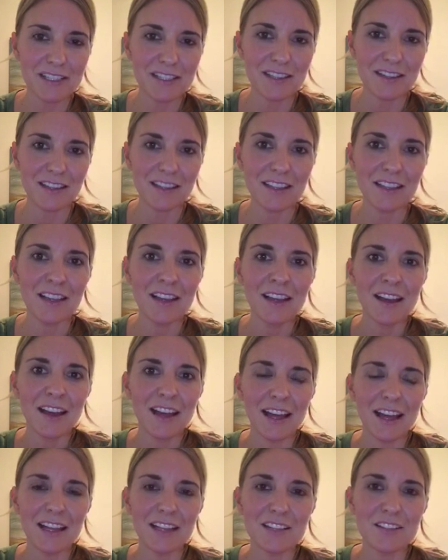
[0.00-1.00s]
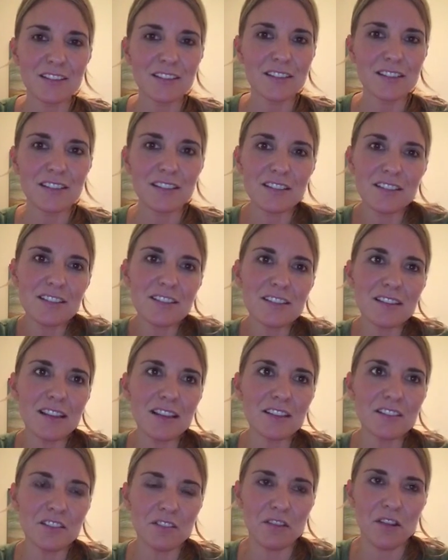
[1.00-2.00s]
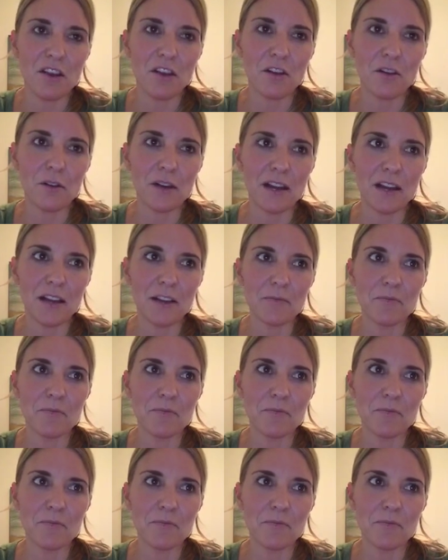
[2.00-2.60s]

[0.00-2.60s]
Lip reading: recently, and to just let you know,